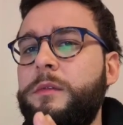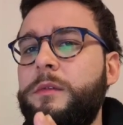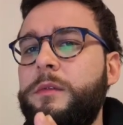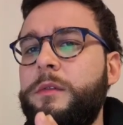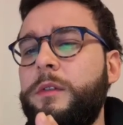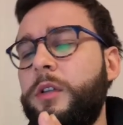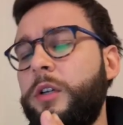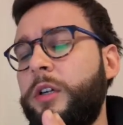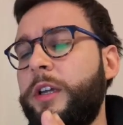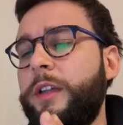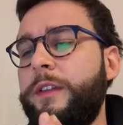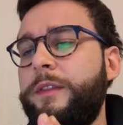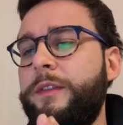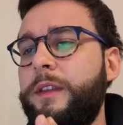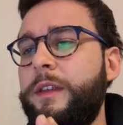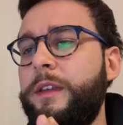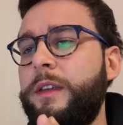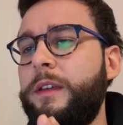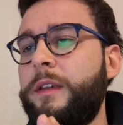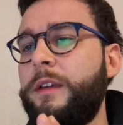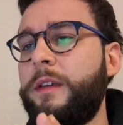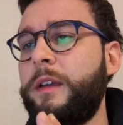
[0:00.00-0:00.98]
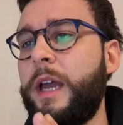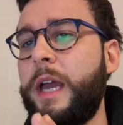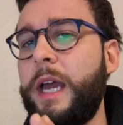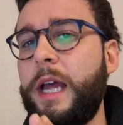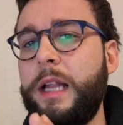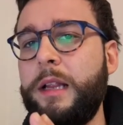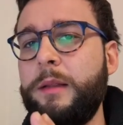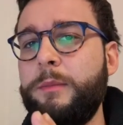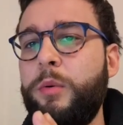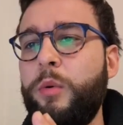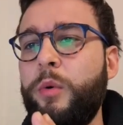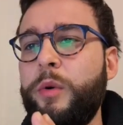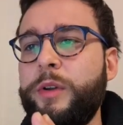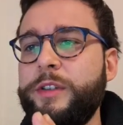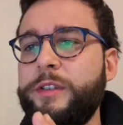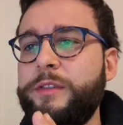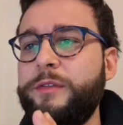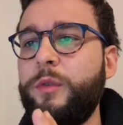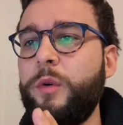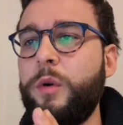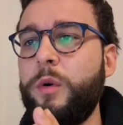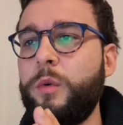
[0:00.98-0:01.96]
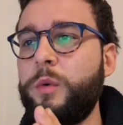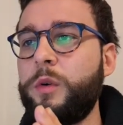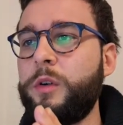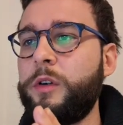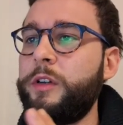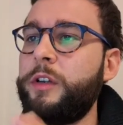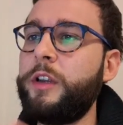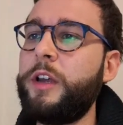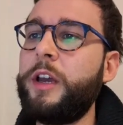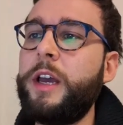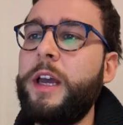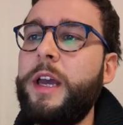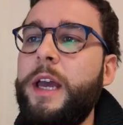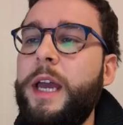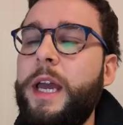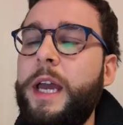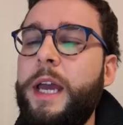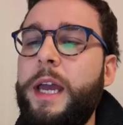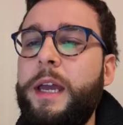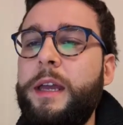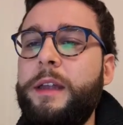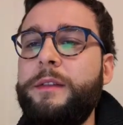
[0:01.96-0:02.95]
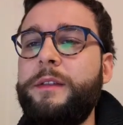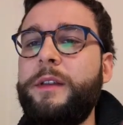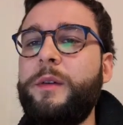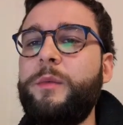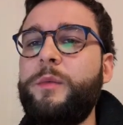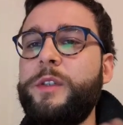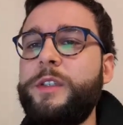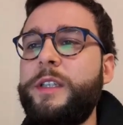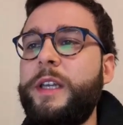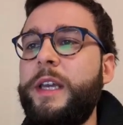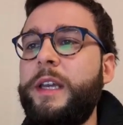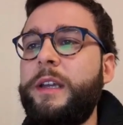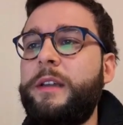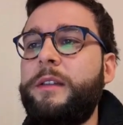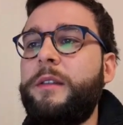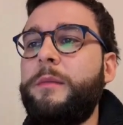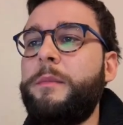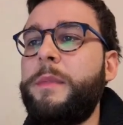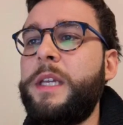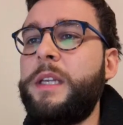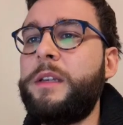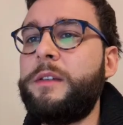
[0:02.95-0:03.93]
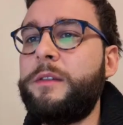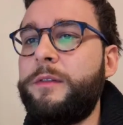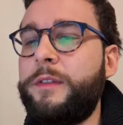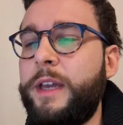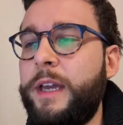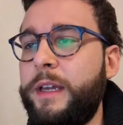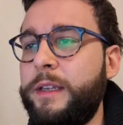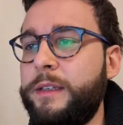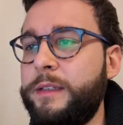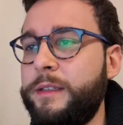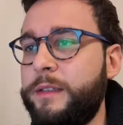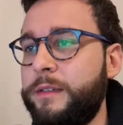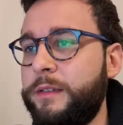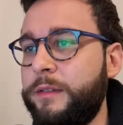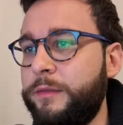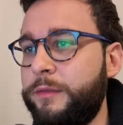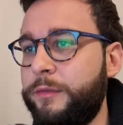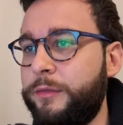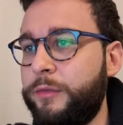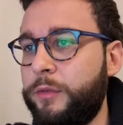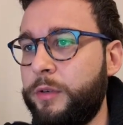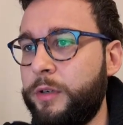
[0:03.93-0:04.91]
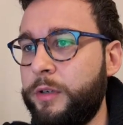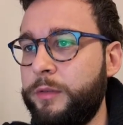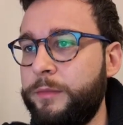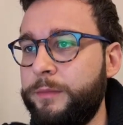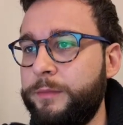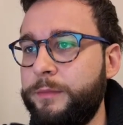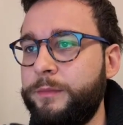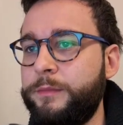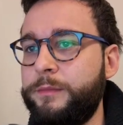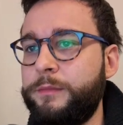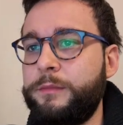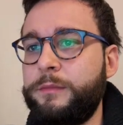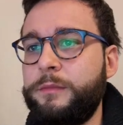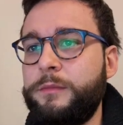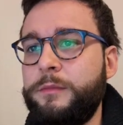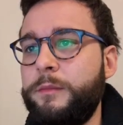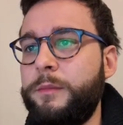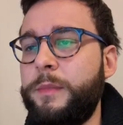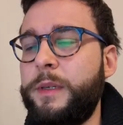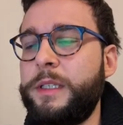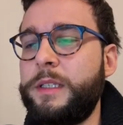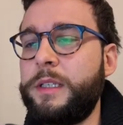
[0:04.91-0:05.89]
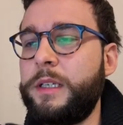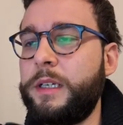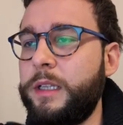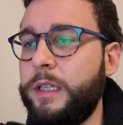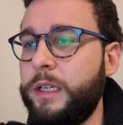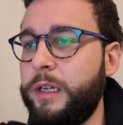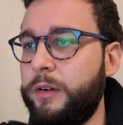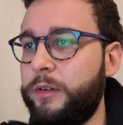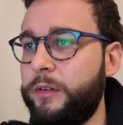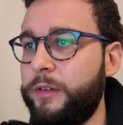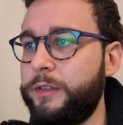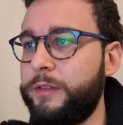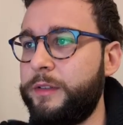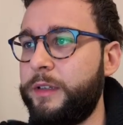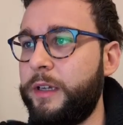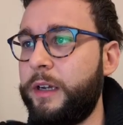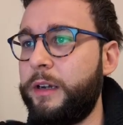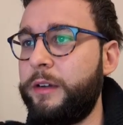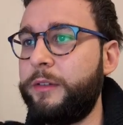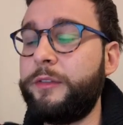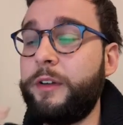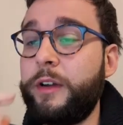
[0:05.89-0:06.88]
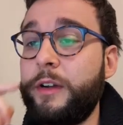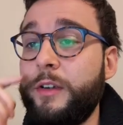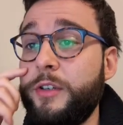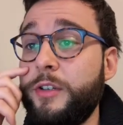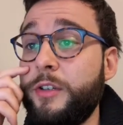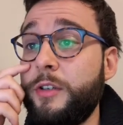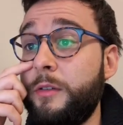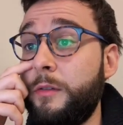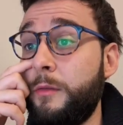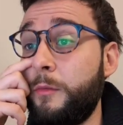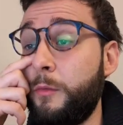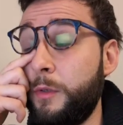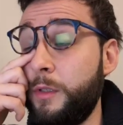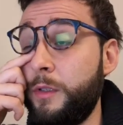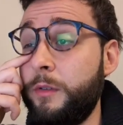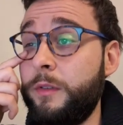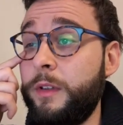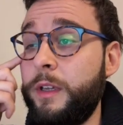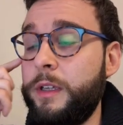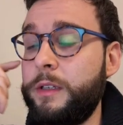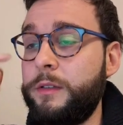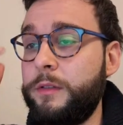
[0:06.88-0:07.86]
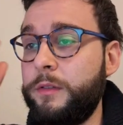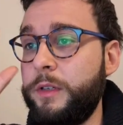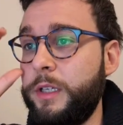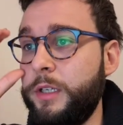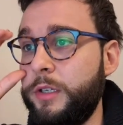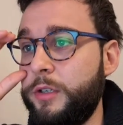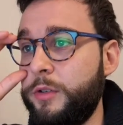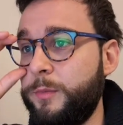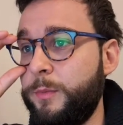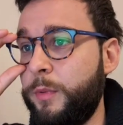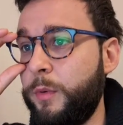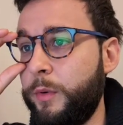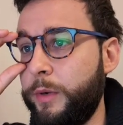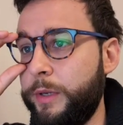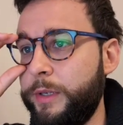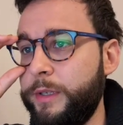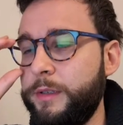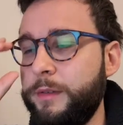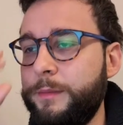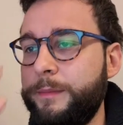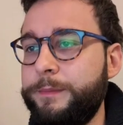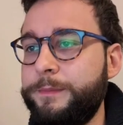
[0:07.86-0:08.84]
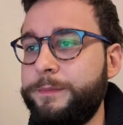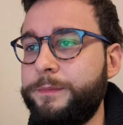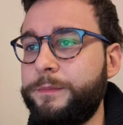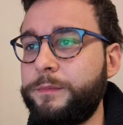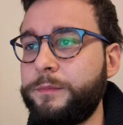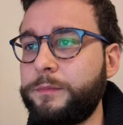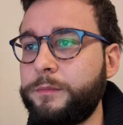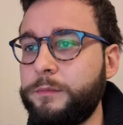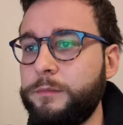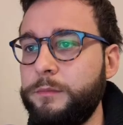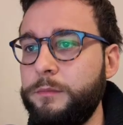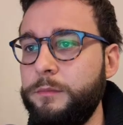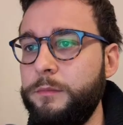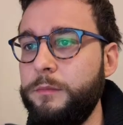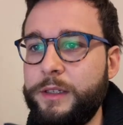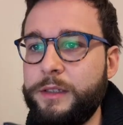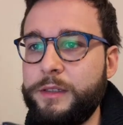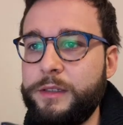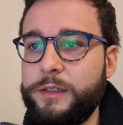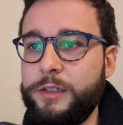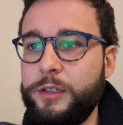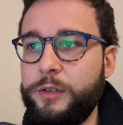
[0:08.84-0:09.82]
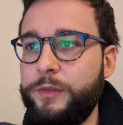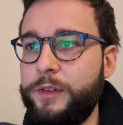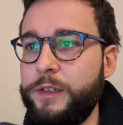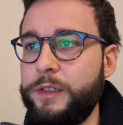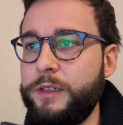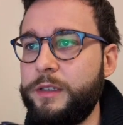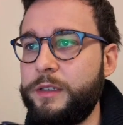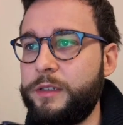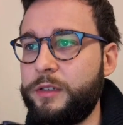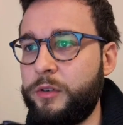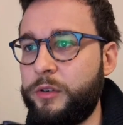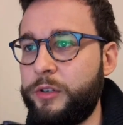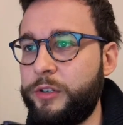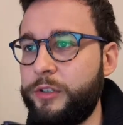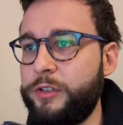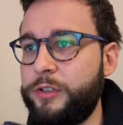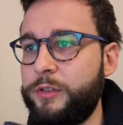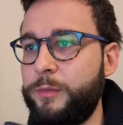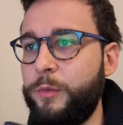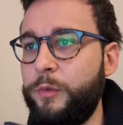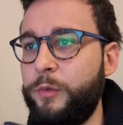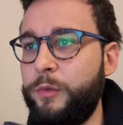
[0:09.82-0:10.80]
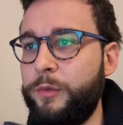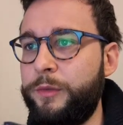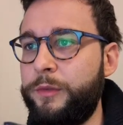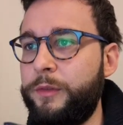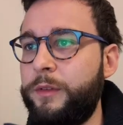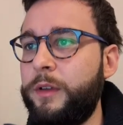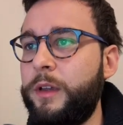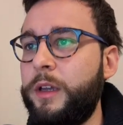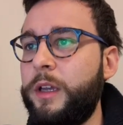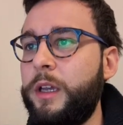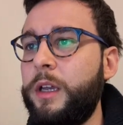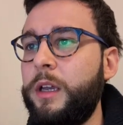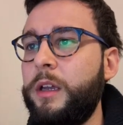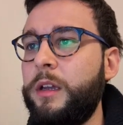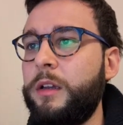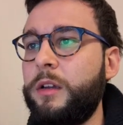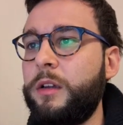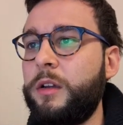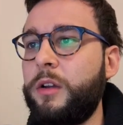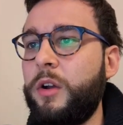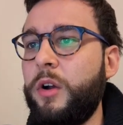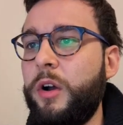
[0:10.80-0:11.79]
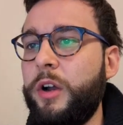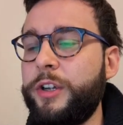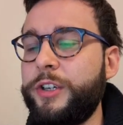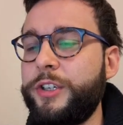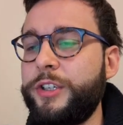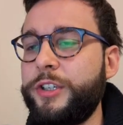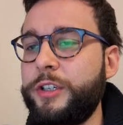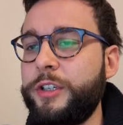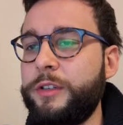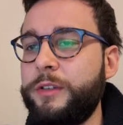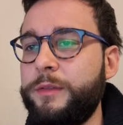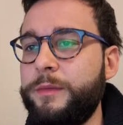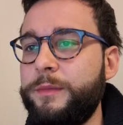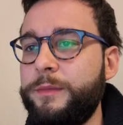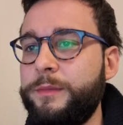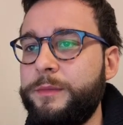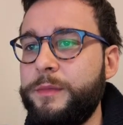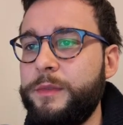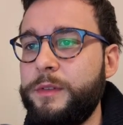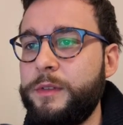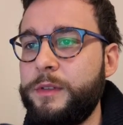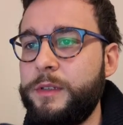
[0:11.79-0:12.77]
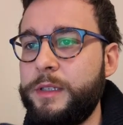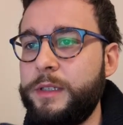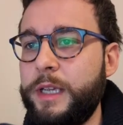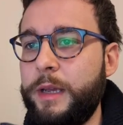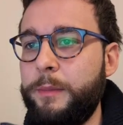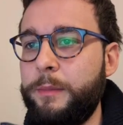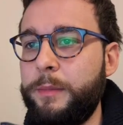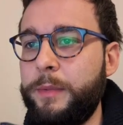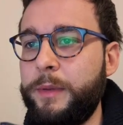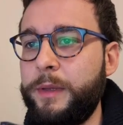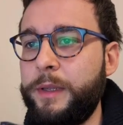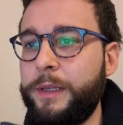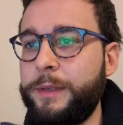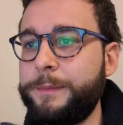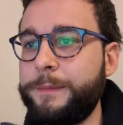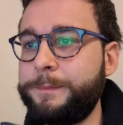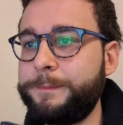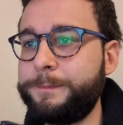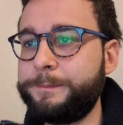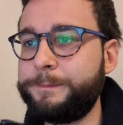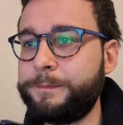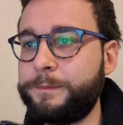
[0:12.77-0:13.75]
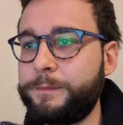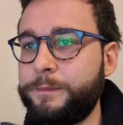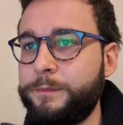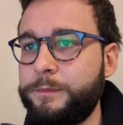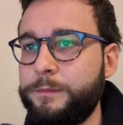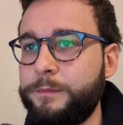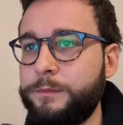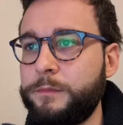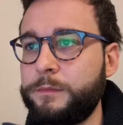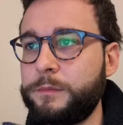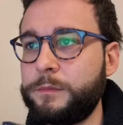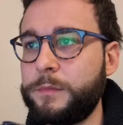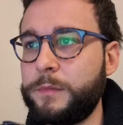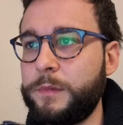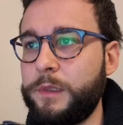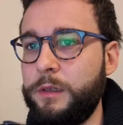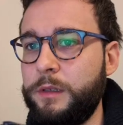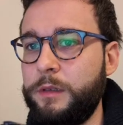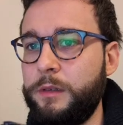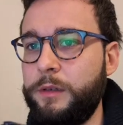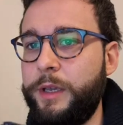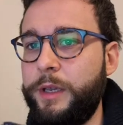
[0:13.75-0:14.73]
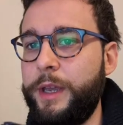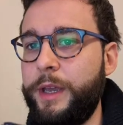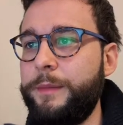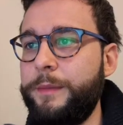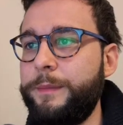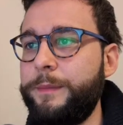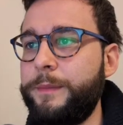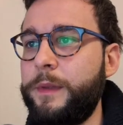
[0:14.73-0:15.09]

look at the L points forward, and then we take the mean of that for basically our entire function. We do that to each point. So this is our smooth Gaussian sampling. Okay,